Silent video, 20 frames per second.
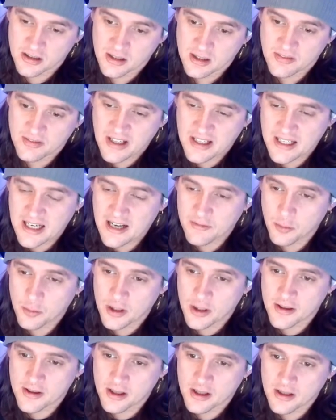If I could have one
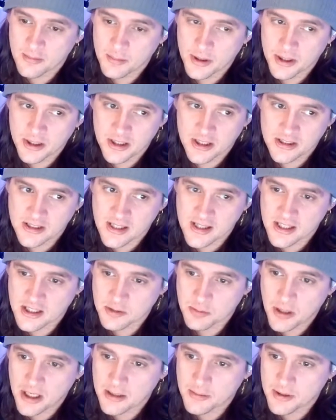of their abilities, I think
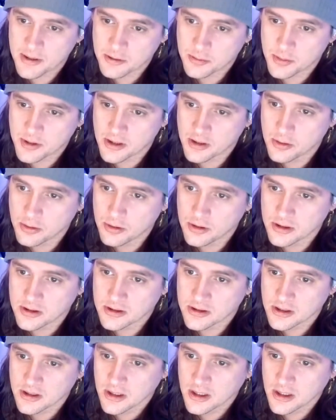Spider-Man's would be the coolest.